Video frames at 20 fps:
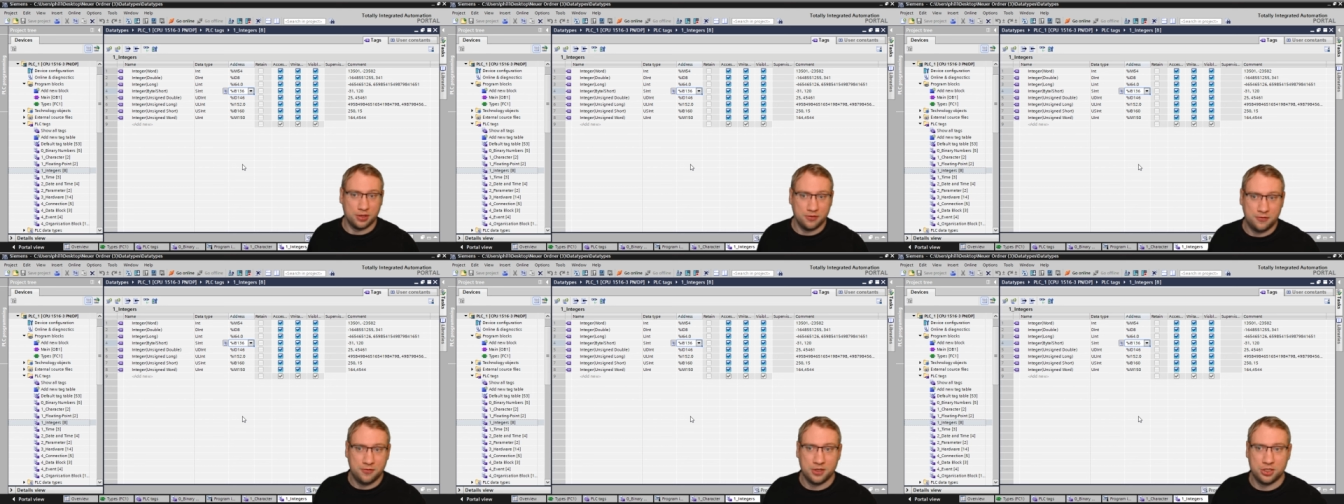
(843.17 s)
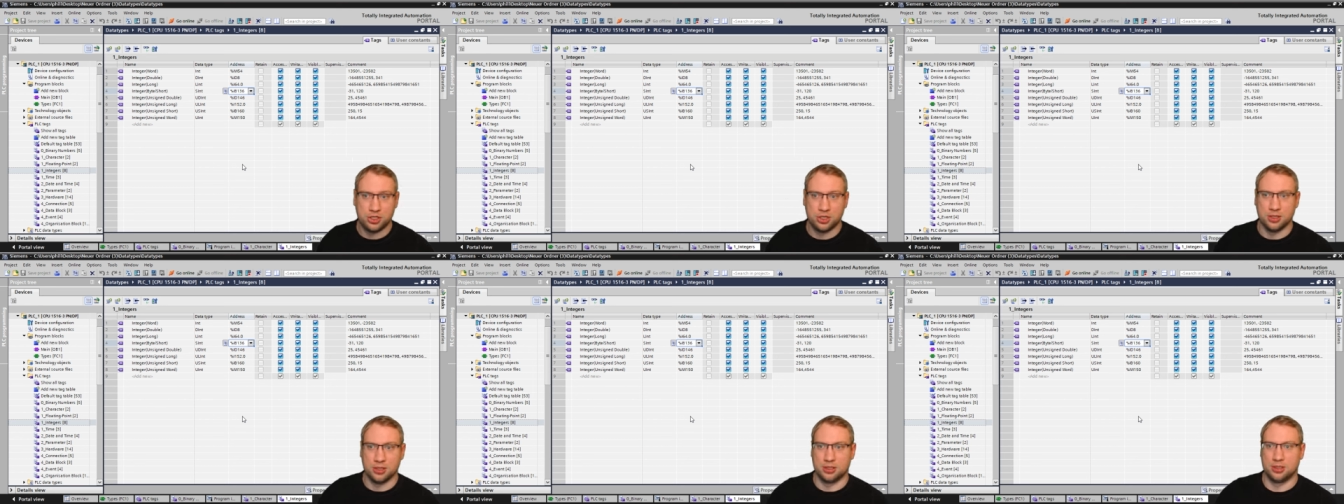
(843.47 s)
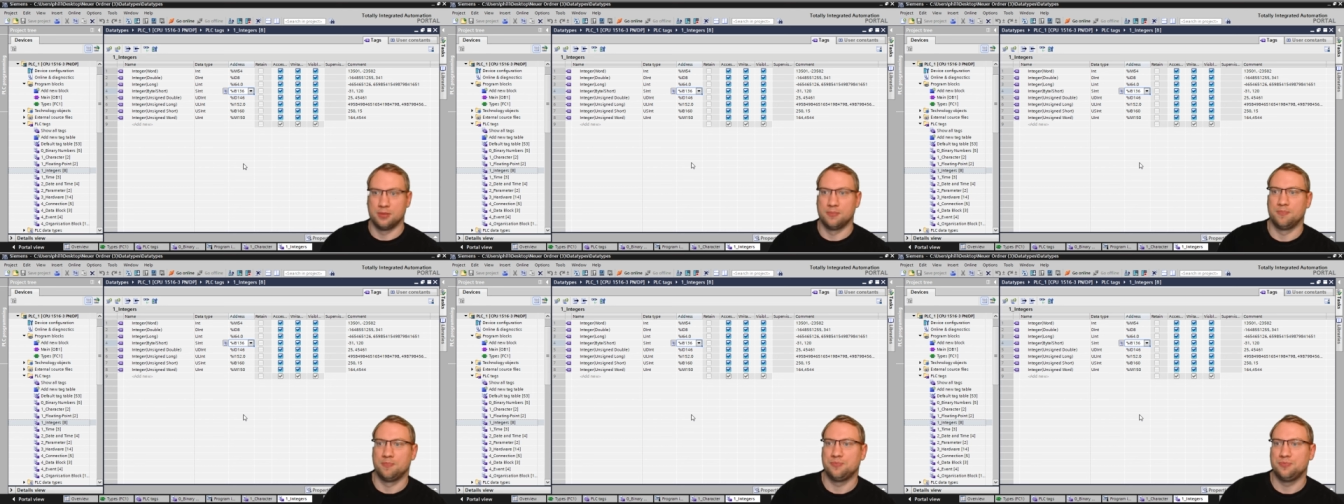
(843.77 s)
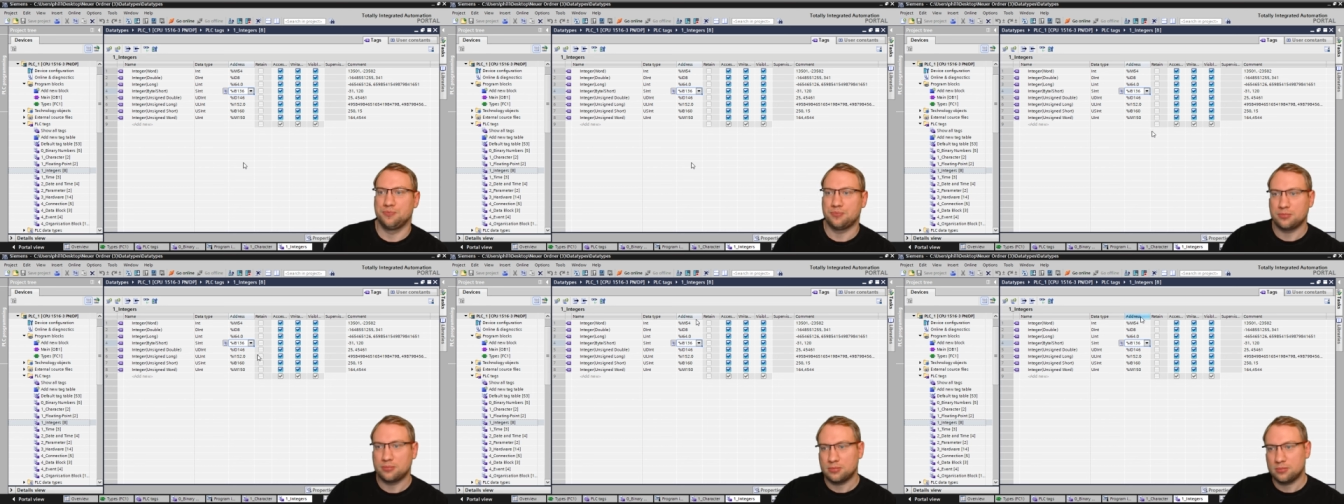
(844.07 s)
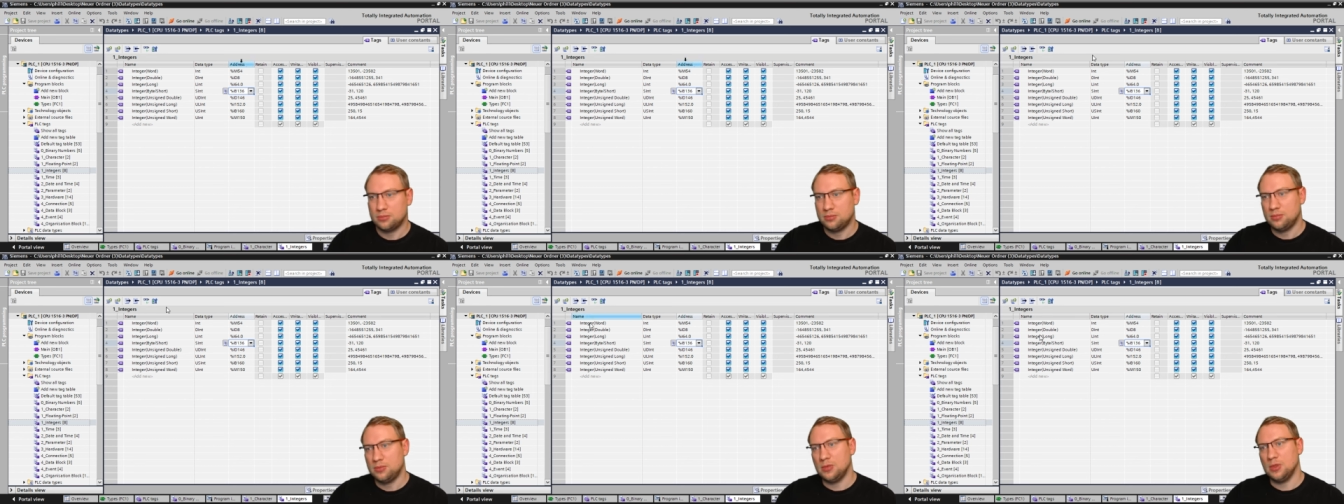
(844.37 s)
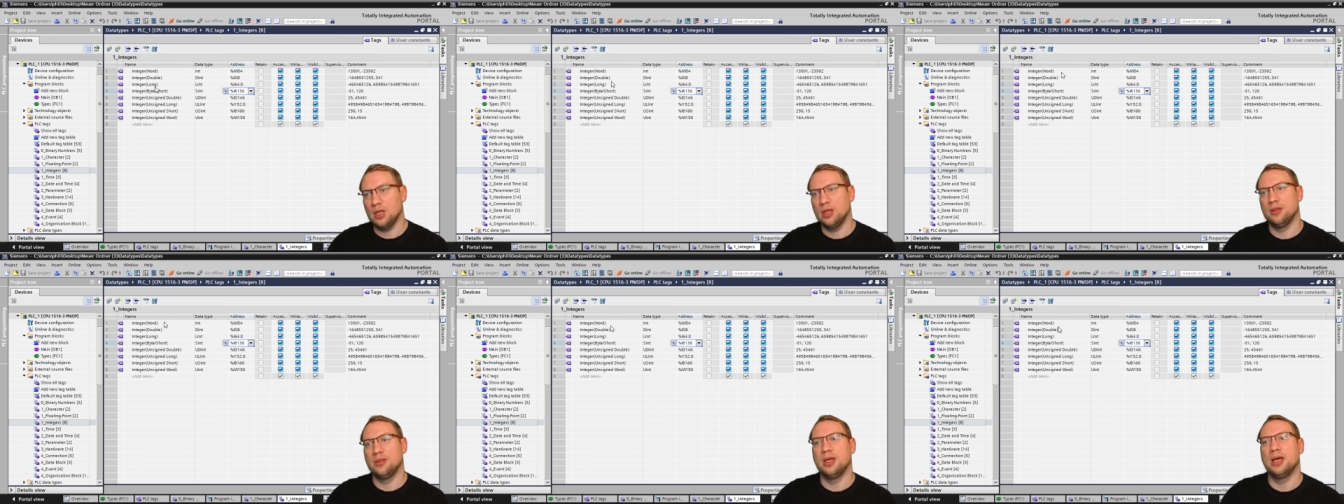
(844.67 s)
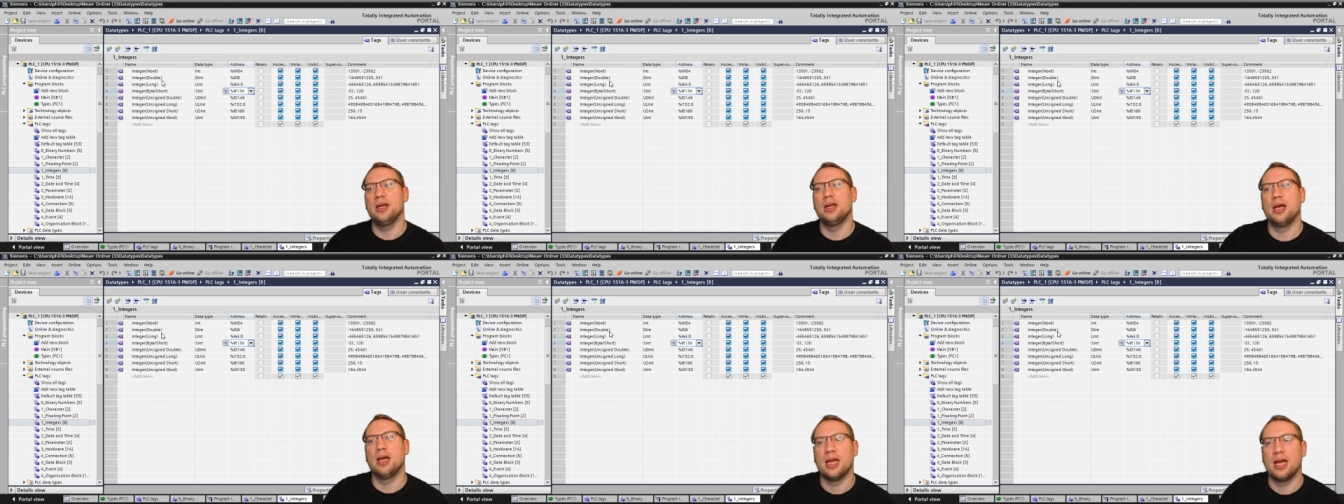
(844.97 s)
efficient.
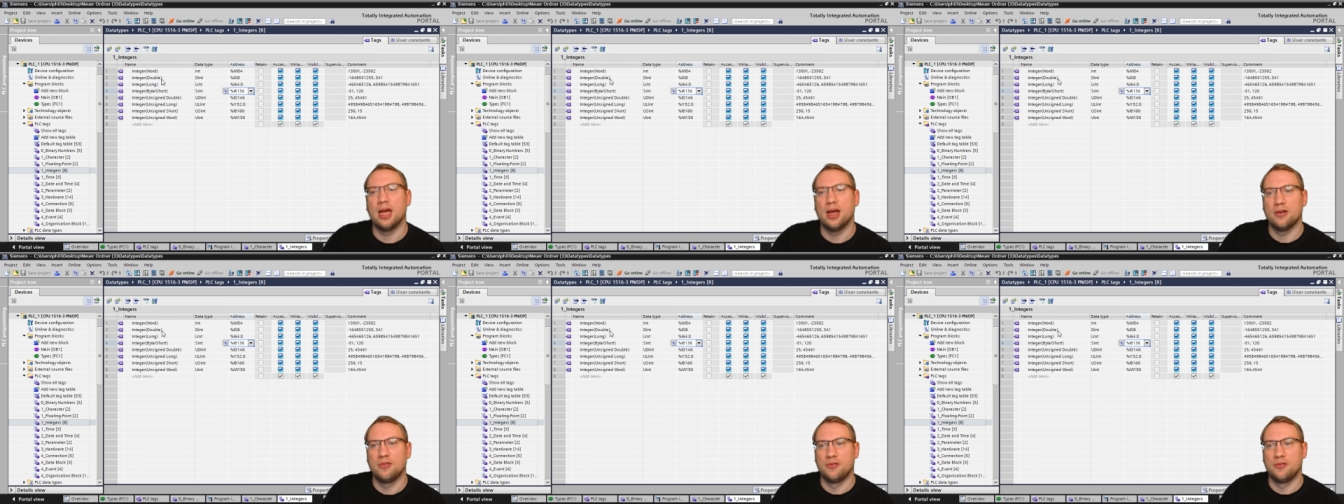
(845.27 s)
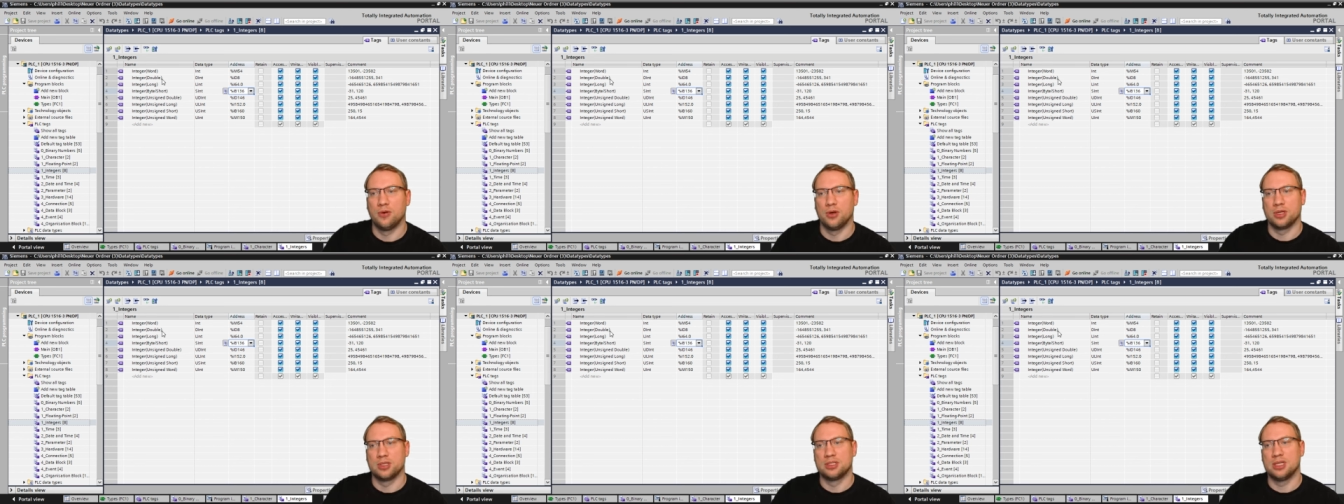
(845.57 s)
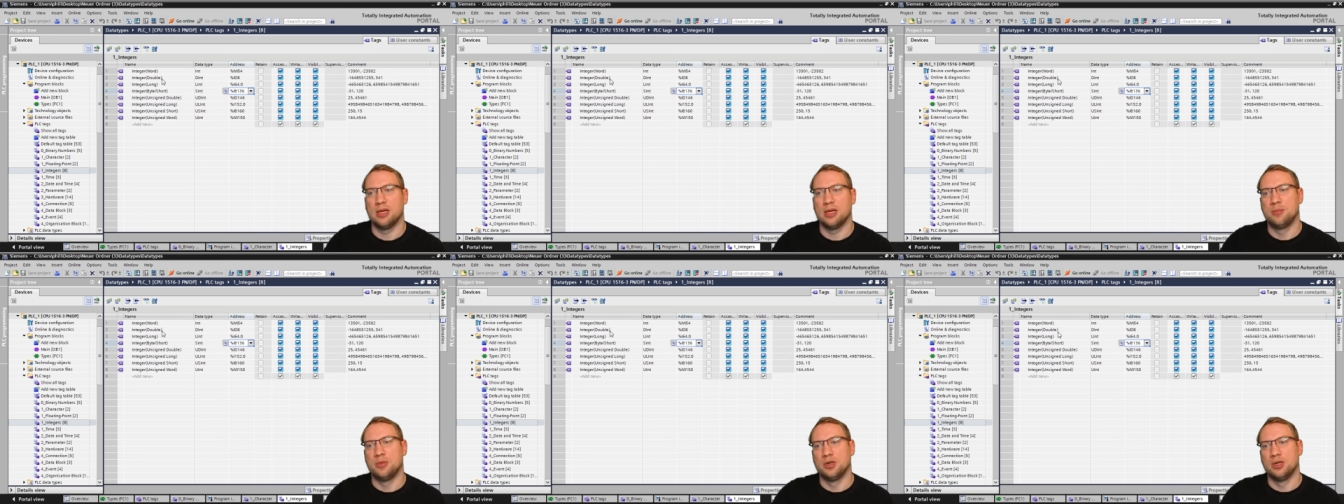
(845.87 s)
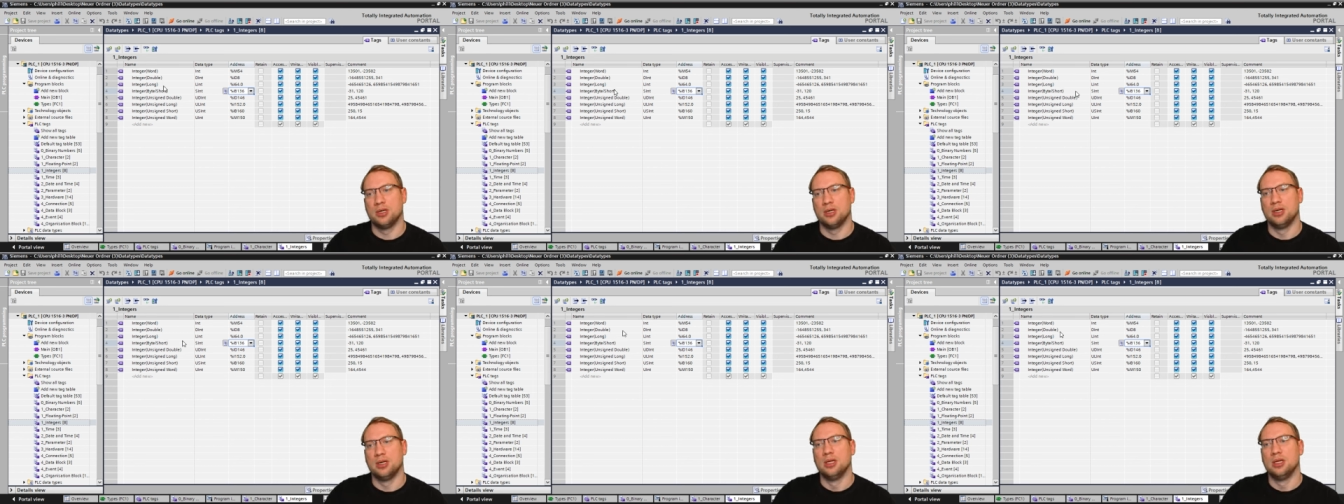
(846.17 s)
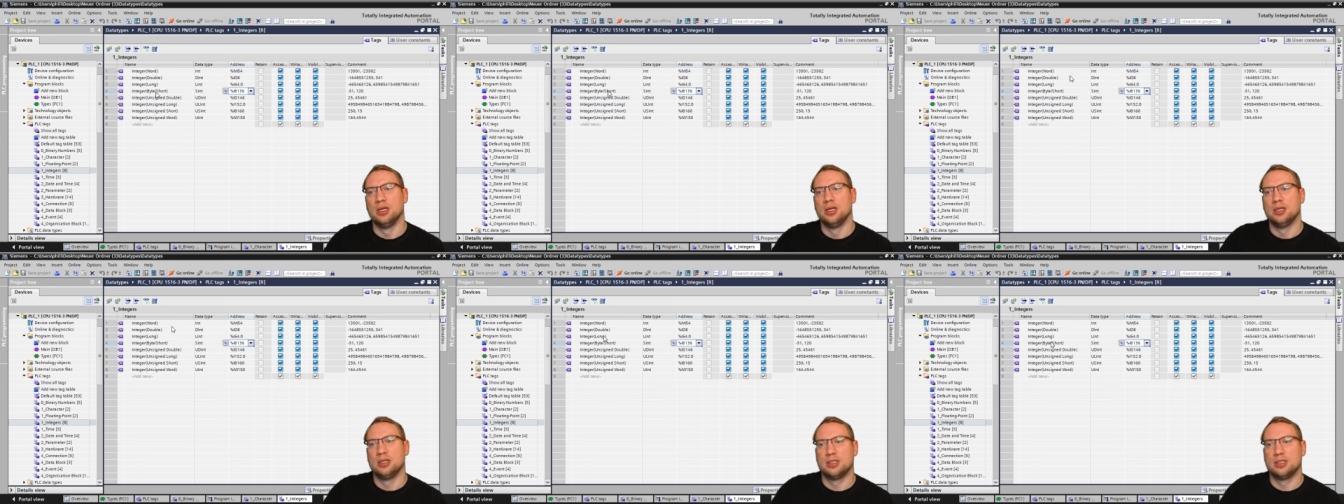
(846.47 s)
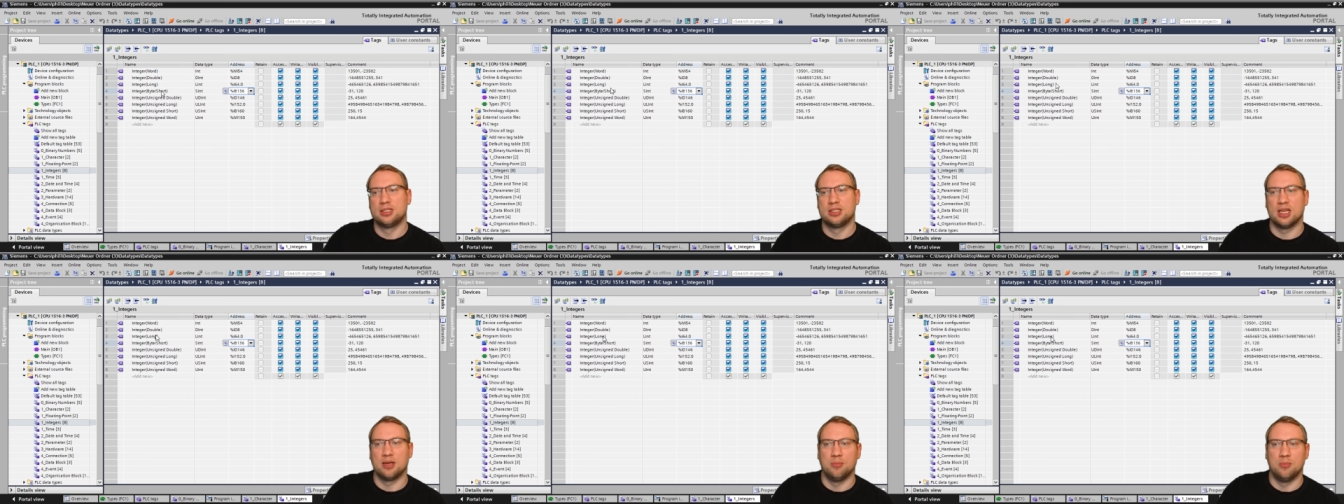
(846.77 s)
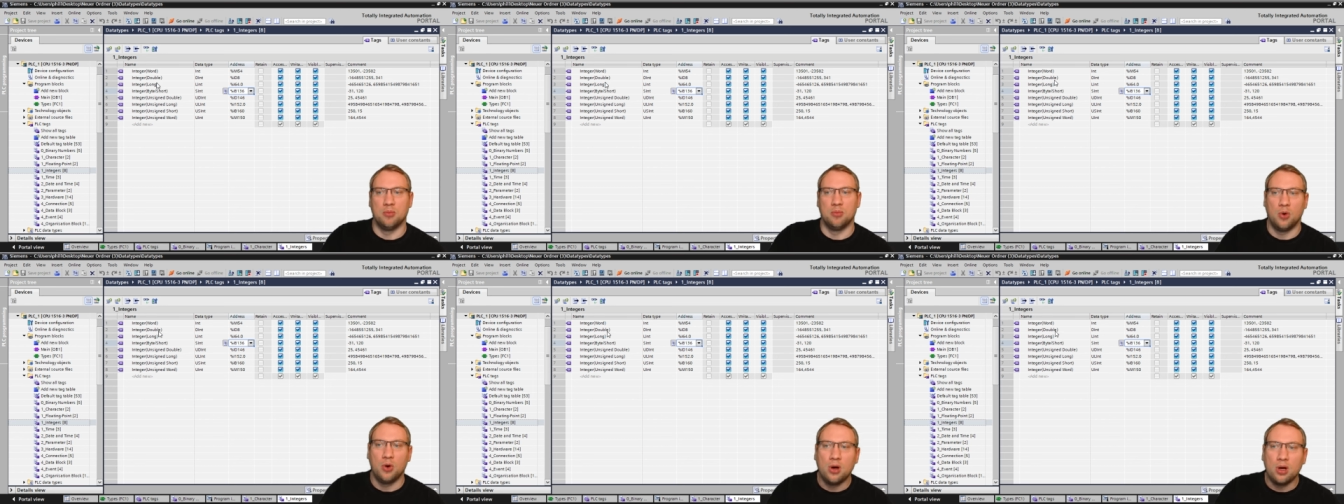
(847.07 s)
Then I have, for example, some
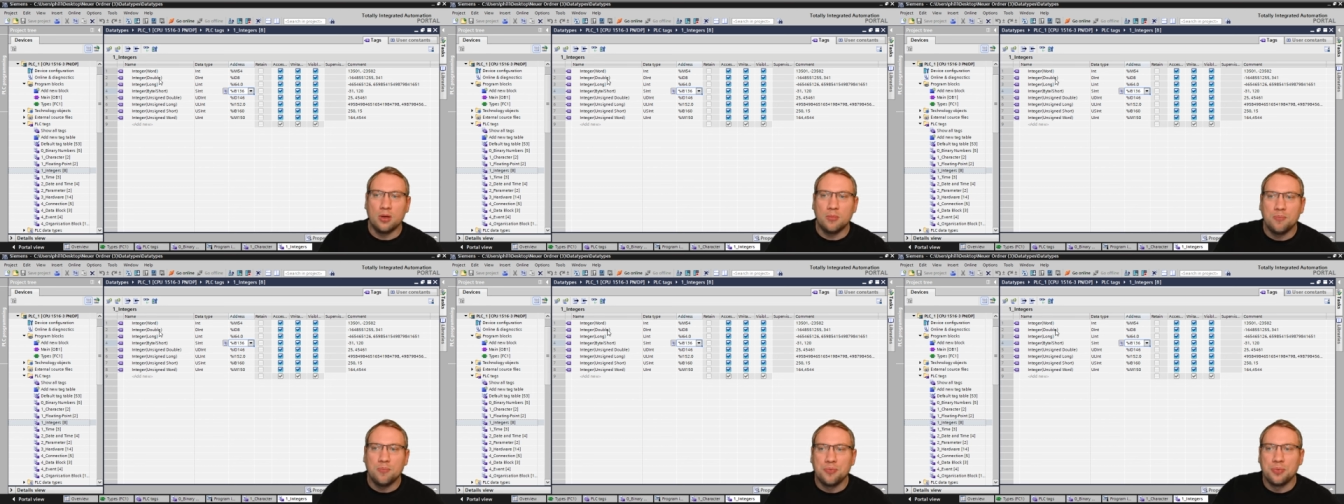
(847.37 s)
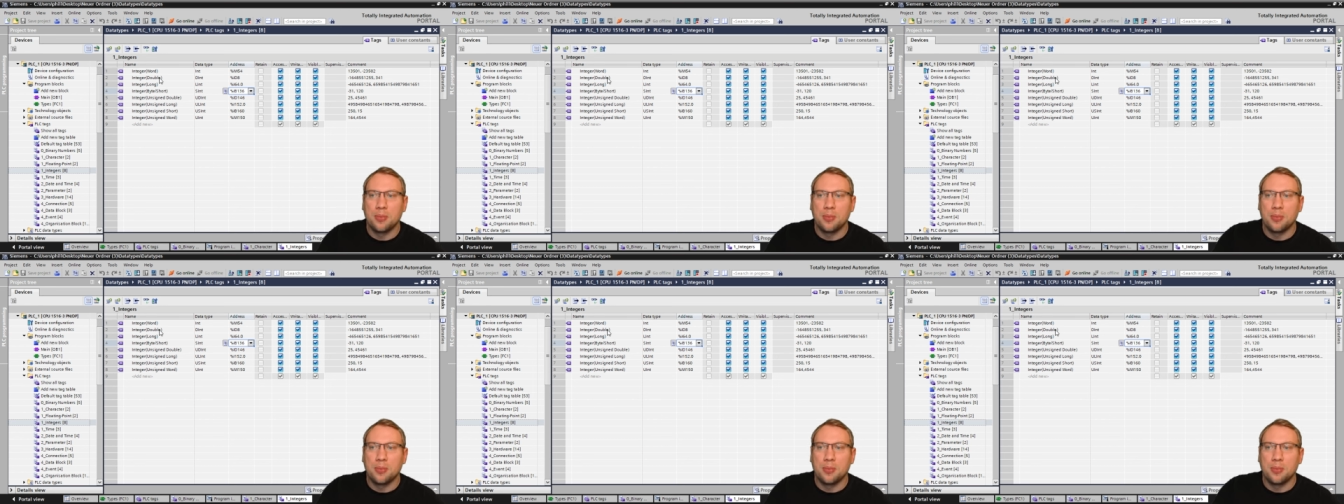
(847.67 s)
more.